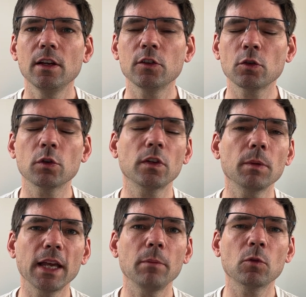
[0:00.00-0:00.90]
So some
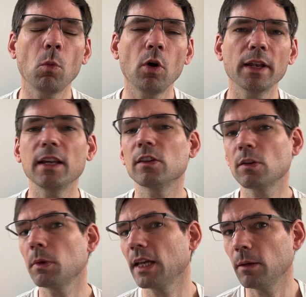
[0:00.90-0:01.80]
games want it,
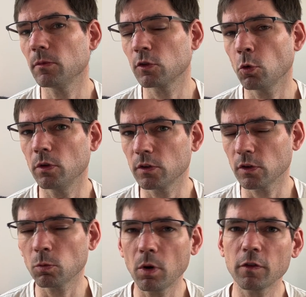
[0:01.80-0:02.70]
some games don't, so
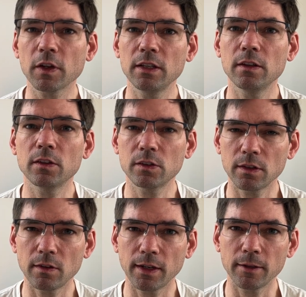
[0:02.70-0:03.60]
it's worth
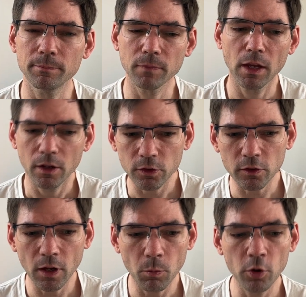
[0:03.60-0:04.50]
considering. So let's
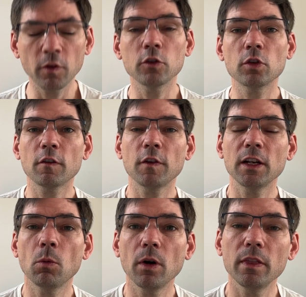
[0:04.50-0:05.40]
now move on to our
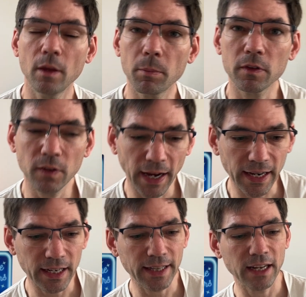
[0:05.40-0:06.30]
final one, number
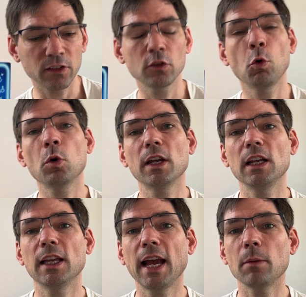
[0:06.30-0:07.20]
10, and that's
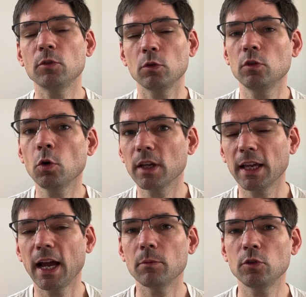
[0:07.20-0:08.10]
token capsule. Token
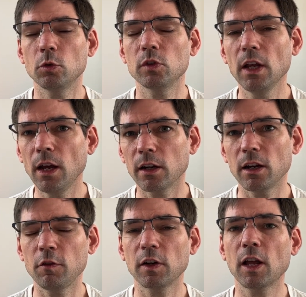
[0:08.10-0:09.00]
capsules are
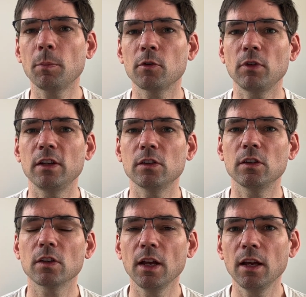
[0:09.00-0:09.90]
great for a couple of
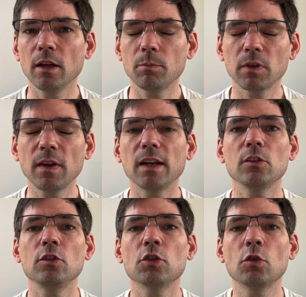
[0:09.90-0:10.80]
reasons.
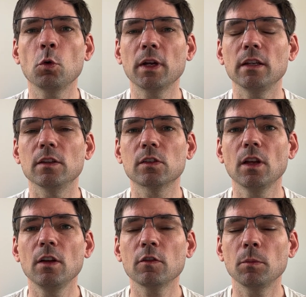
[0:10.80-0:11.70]
Protecting your tokens
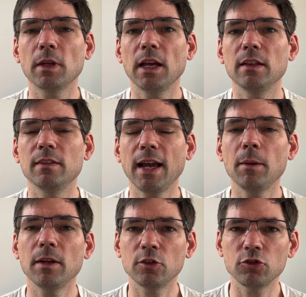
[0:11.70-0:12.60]
from getting
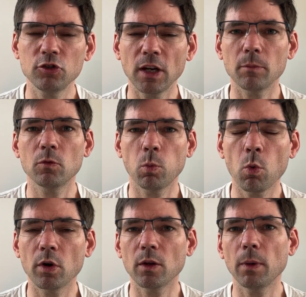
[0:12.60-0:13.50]
damaged, chipped,
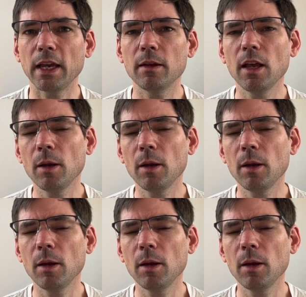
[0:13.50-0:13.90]
worn away.